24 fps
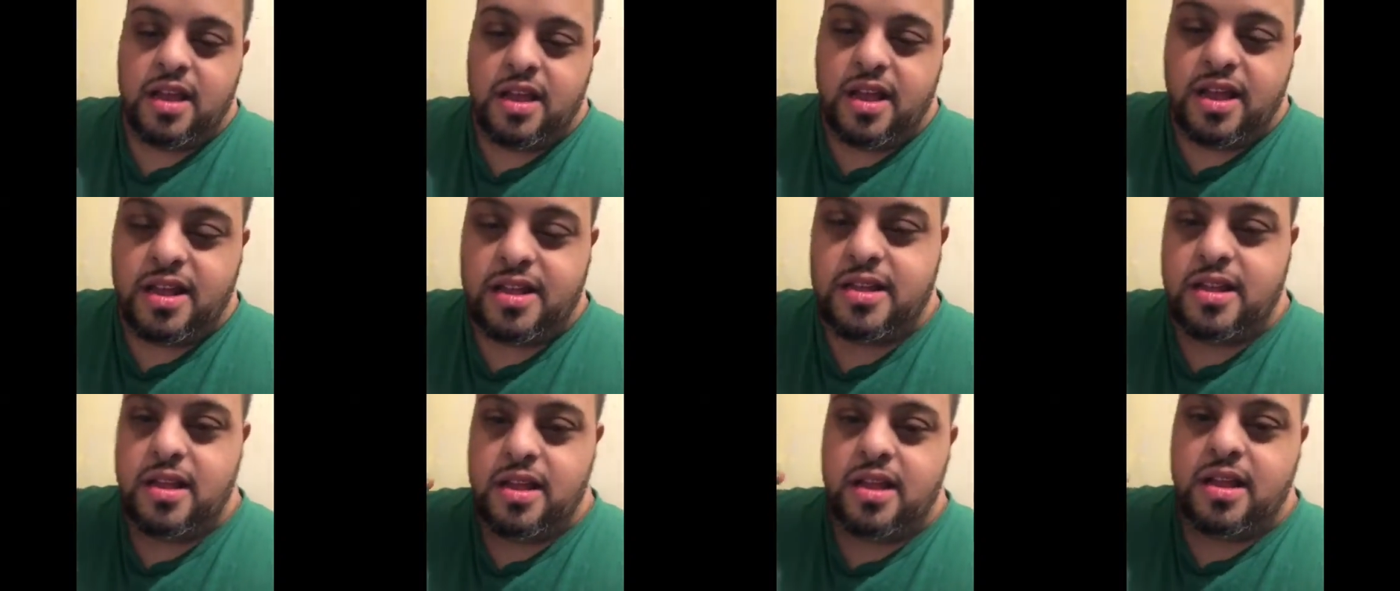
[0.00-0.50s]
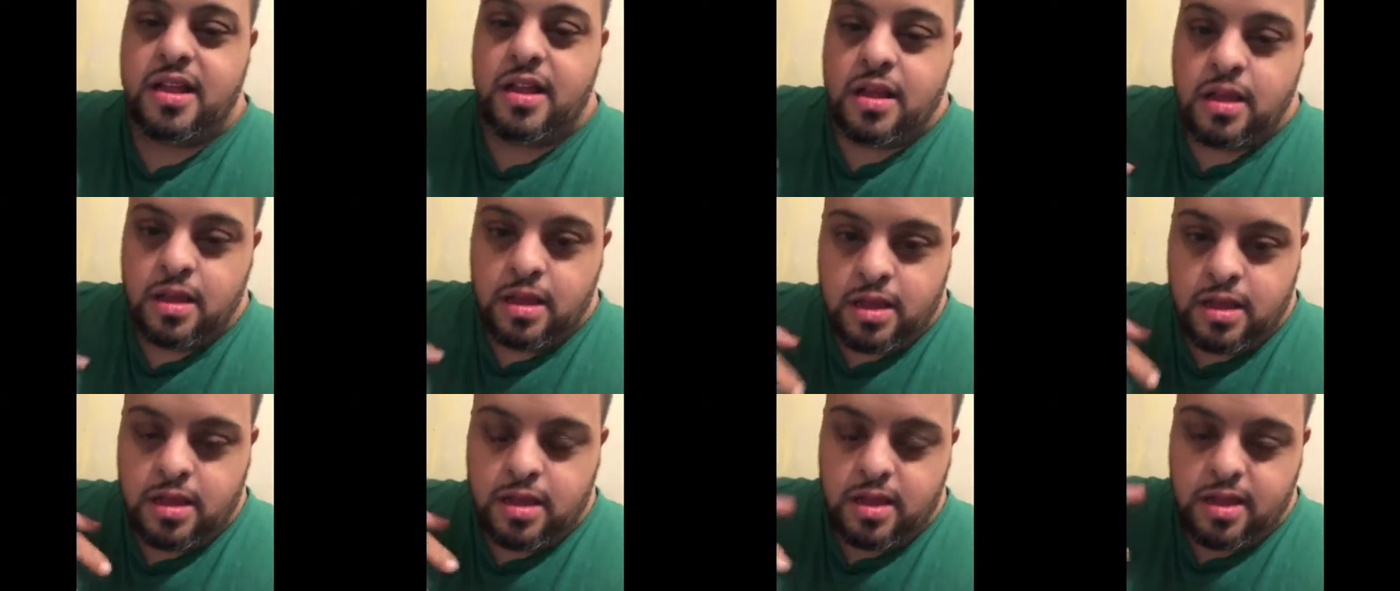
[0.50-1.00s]

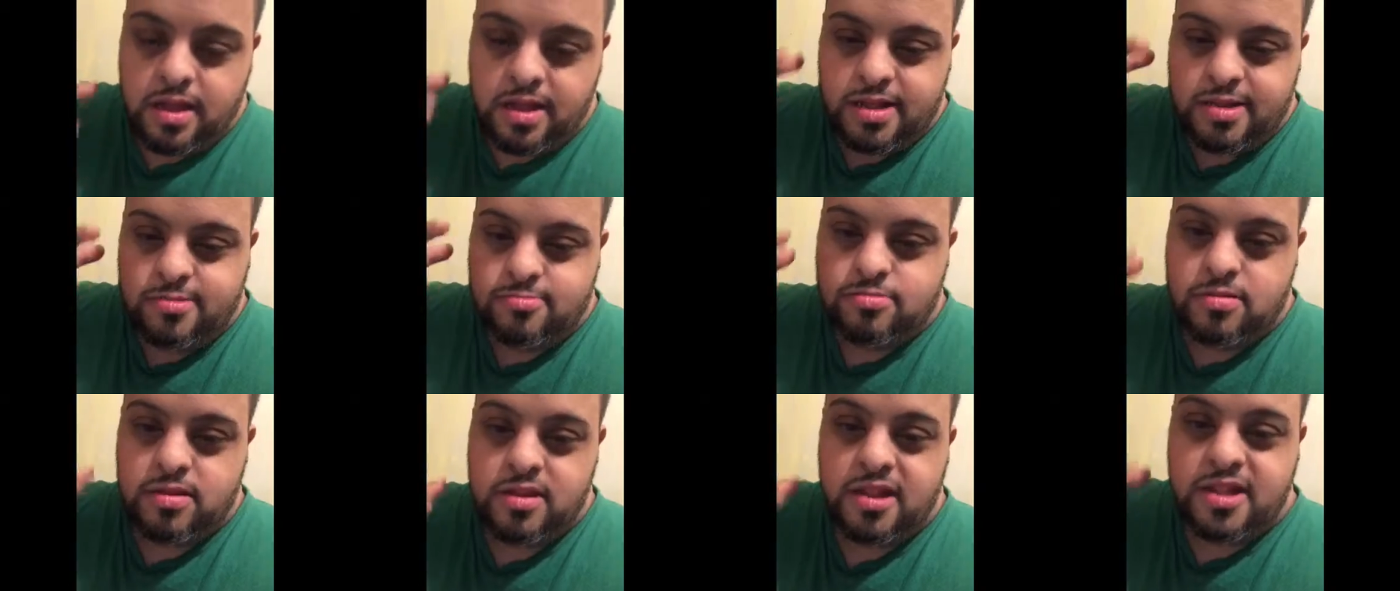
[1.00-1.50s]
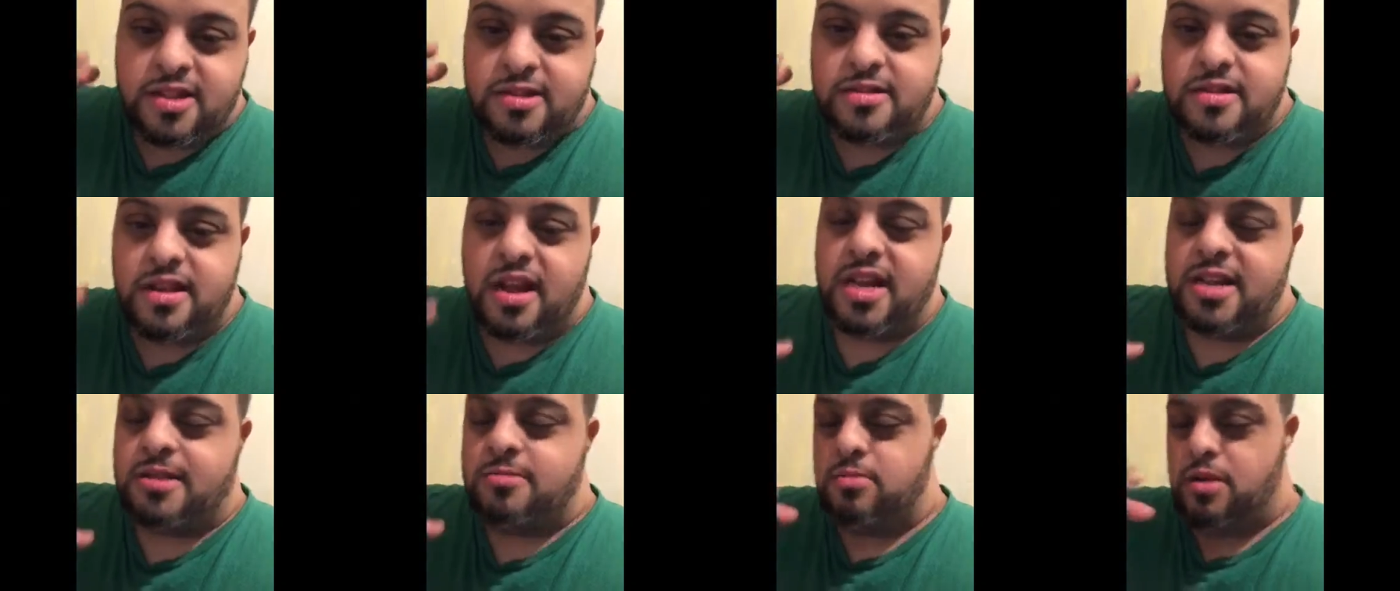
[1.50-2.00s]
It's
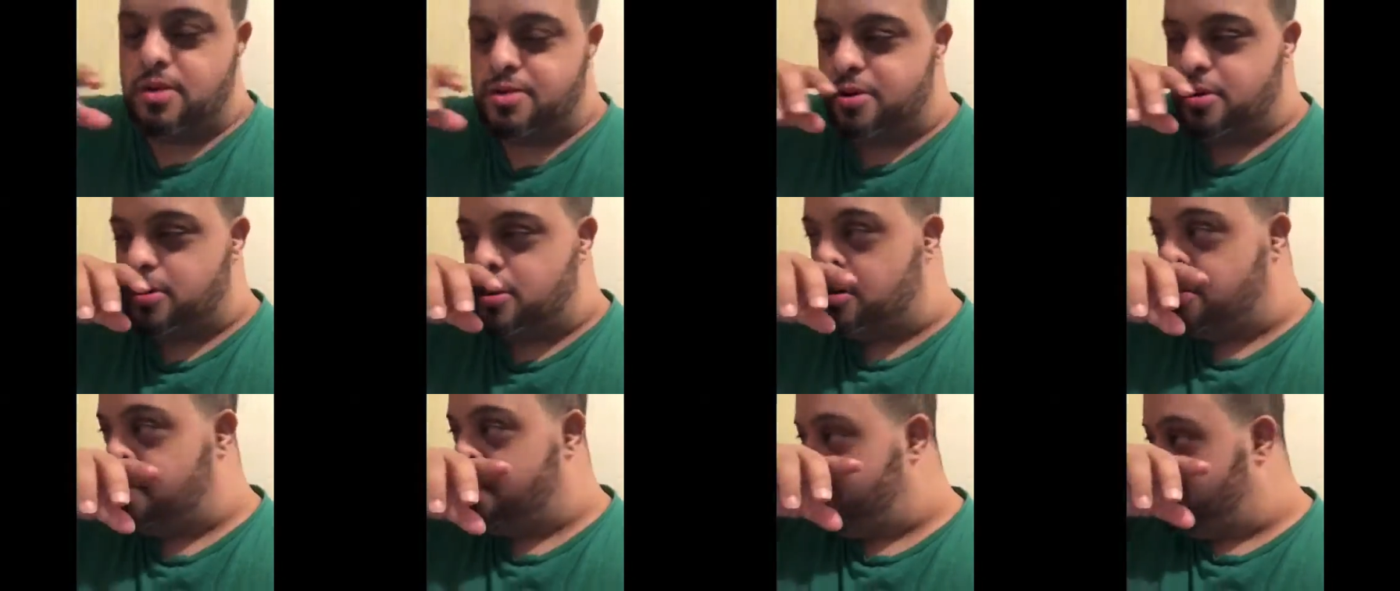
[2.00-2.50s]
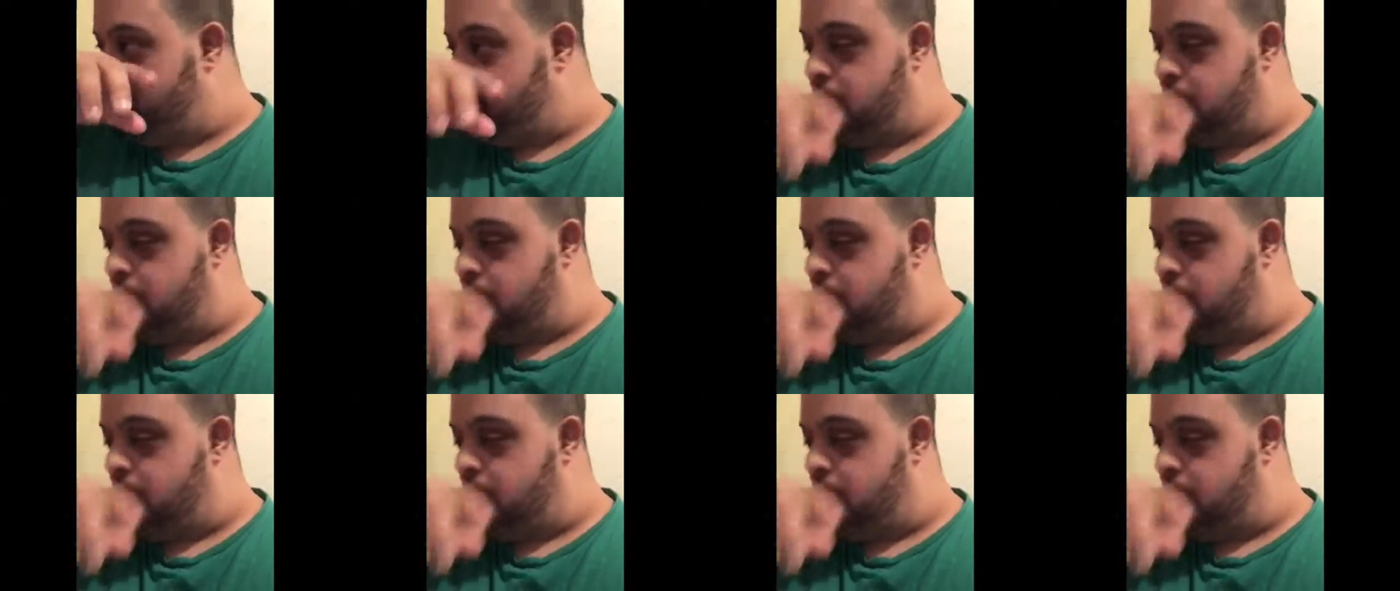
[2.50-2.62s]
nice weather.